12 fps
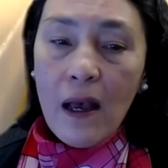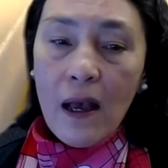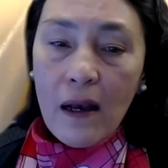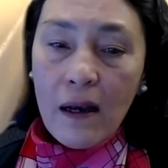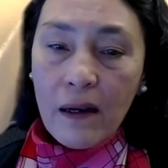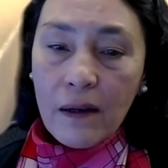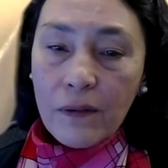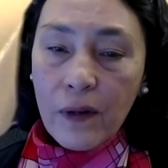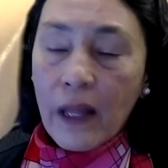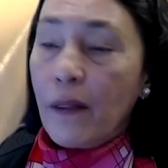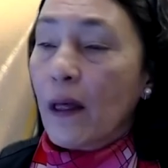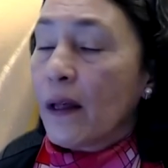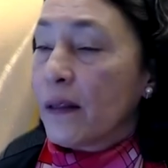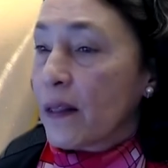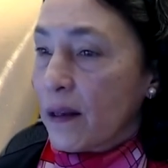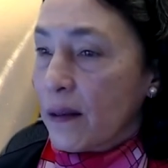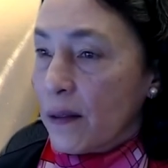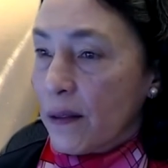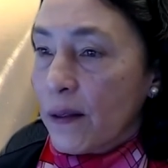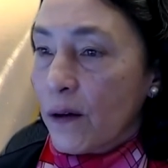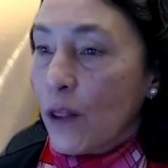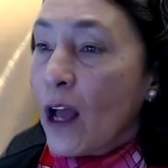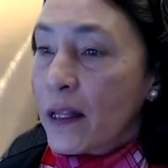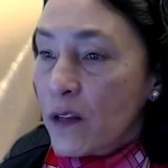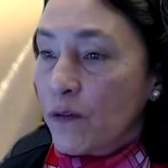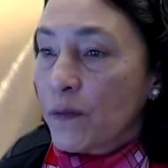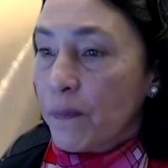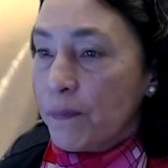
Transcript: uh, well, uh, the, there are lots of